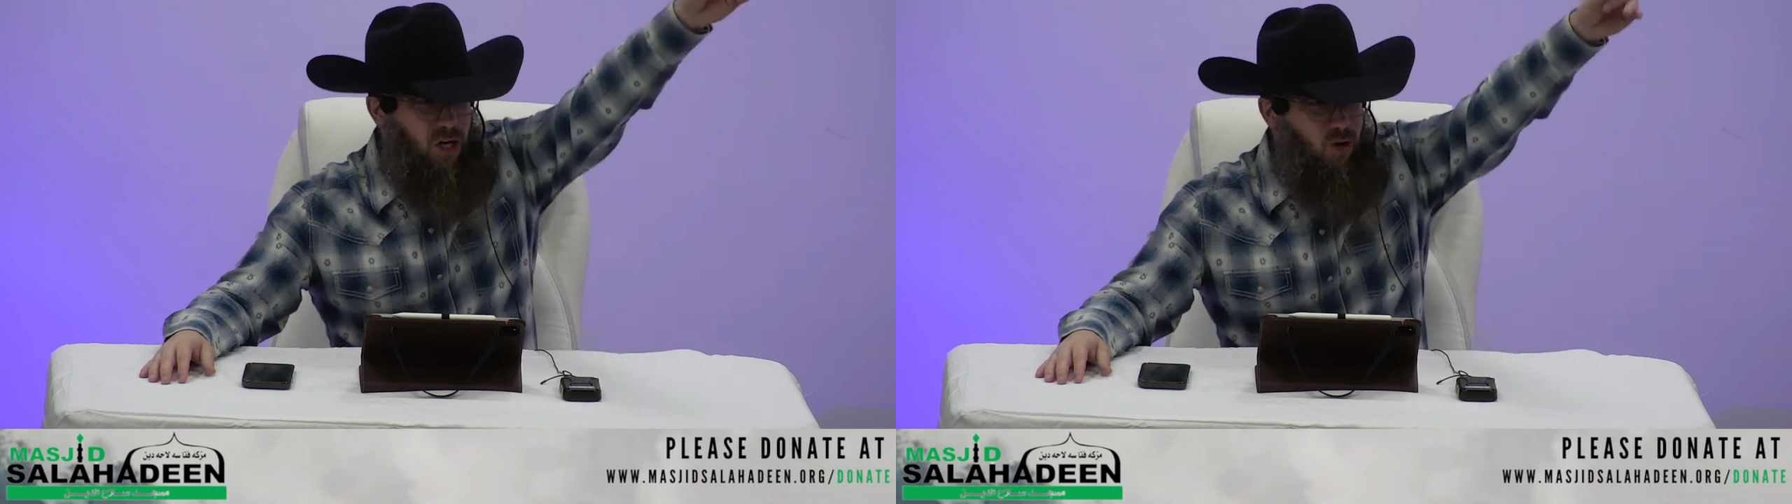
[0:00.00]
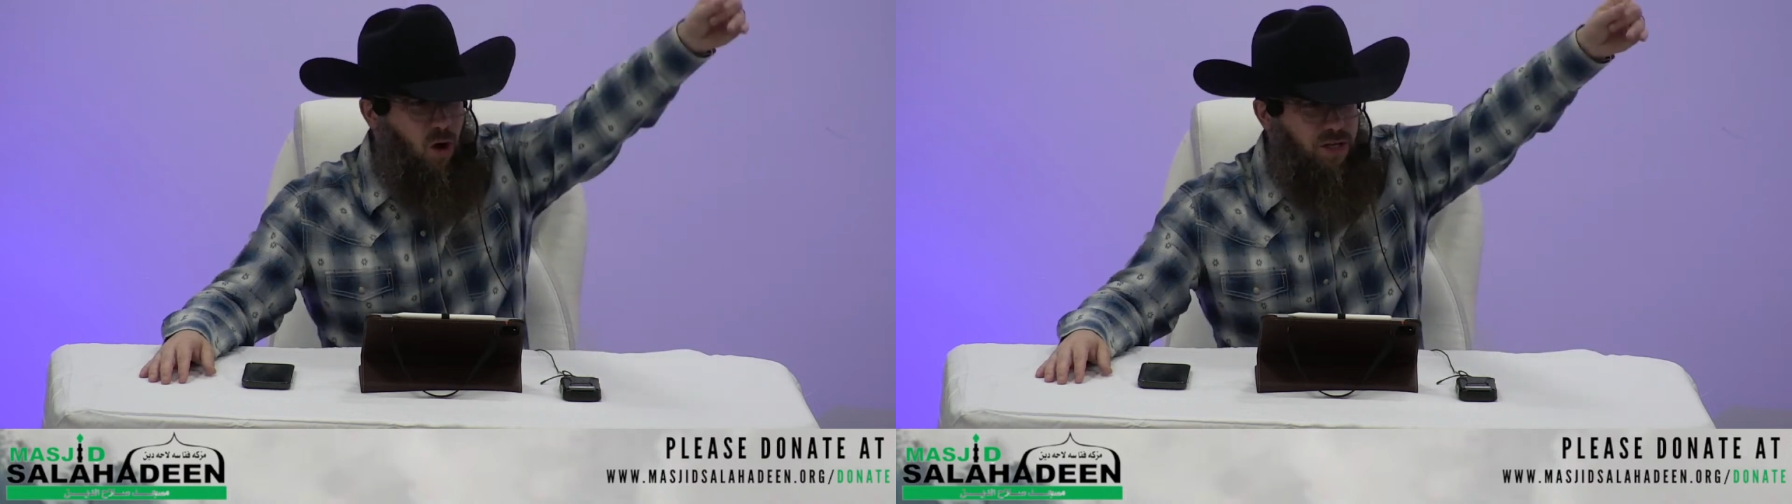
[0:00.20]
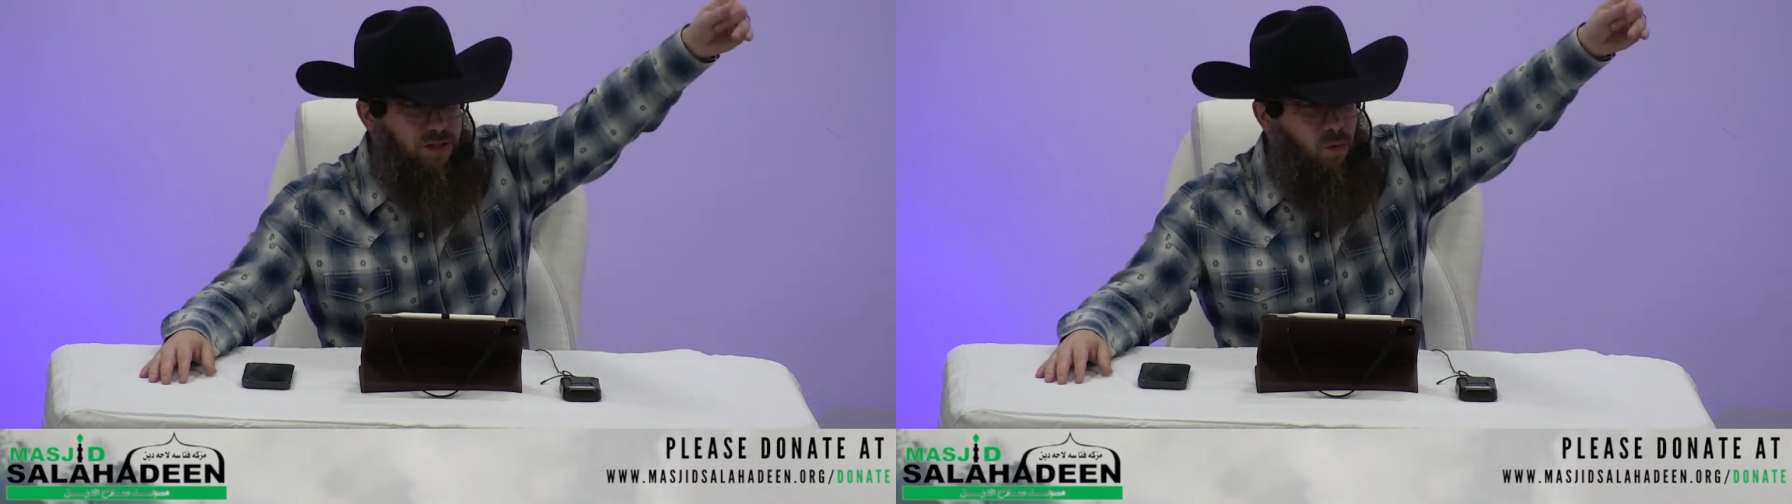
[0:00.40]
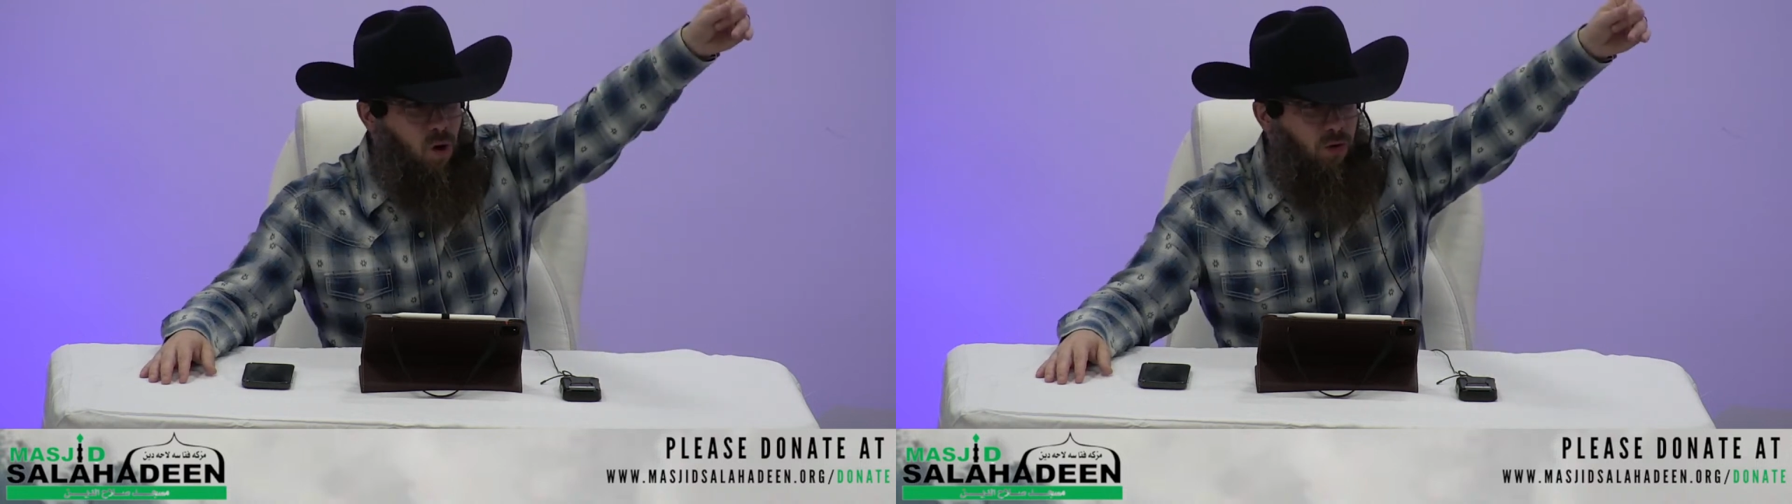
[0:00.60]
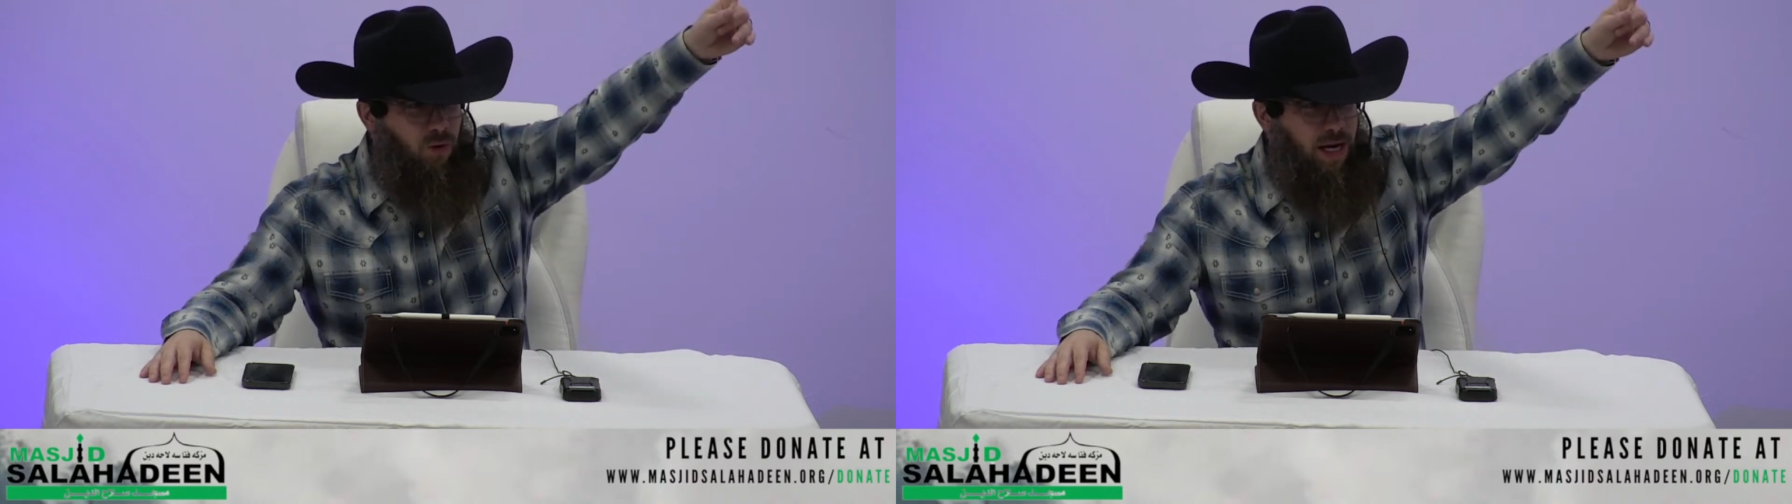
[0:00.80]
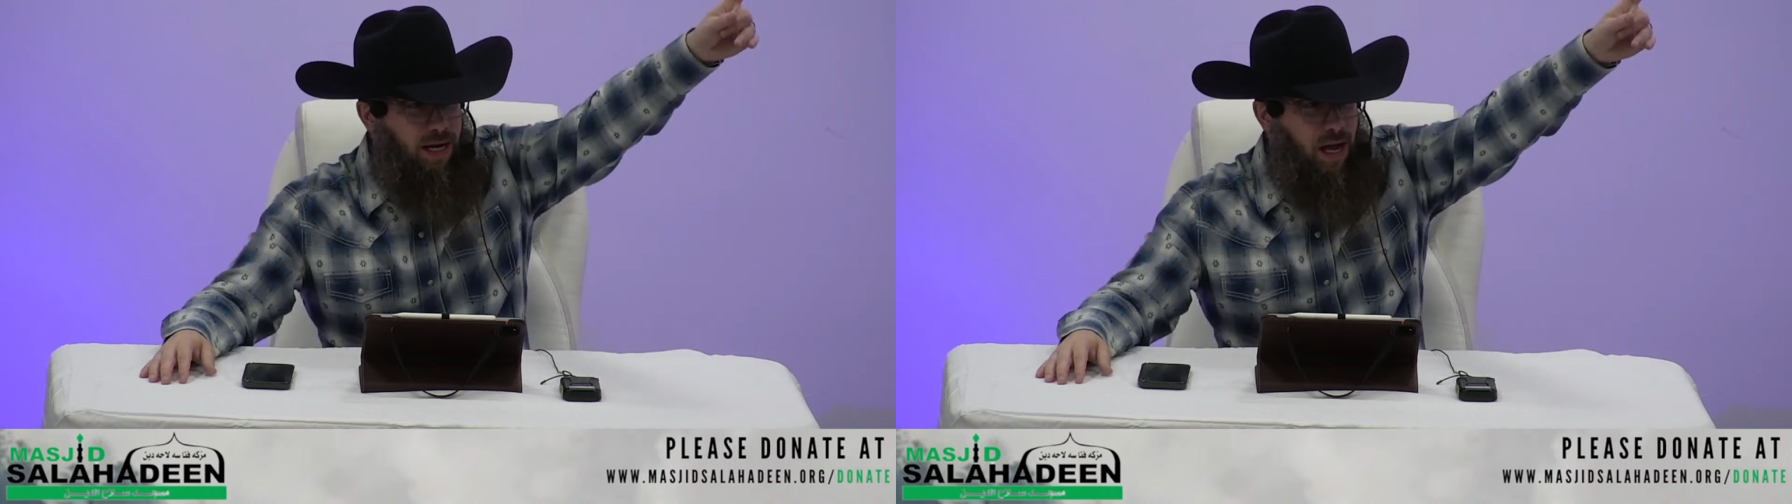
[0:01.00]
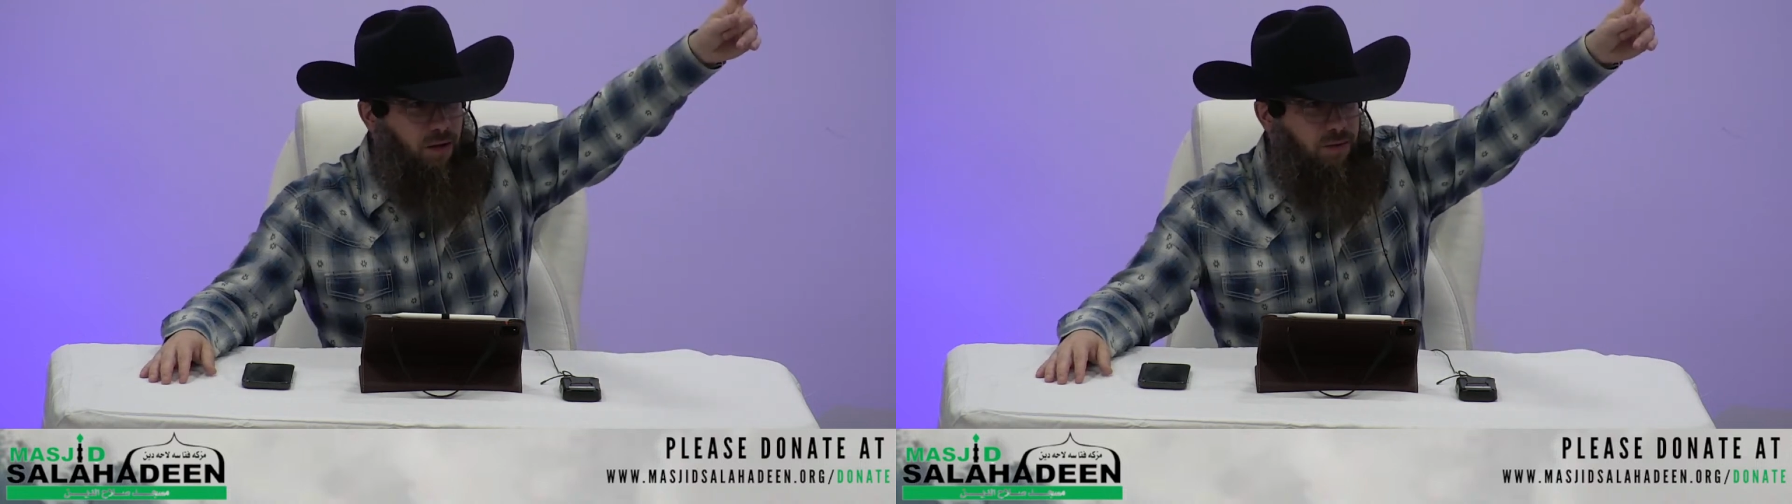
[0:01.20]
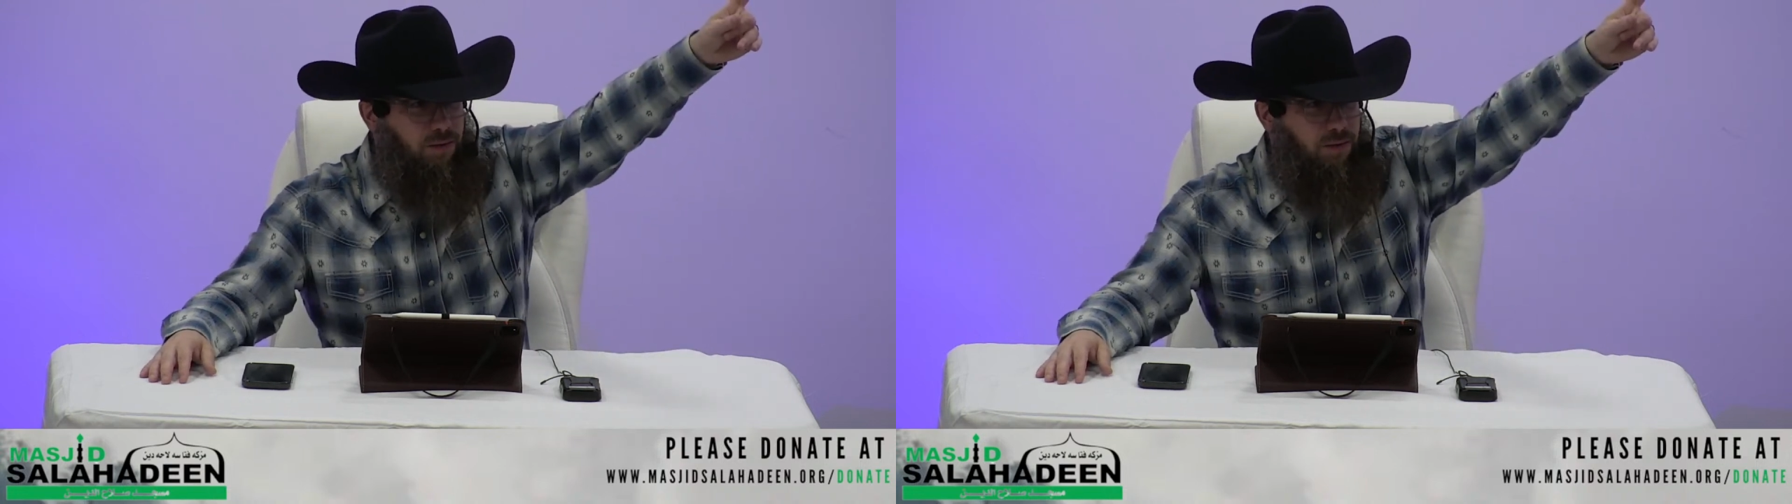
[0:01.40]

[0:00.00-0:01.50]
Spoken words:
across the world right now.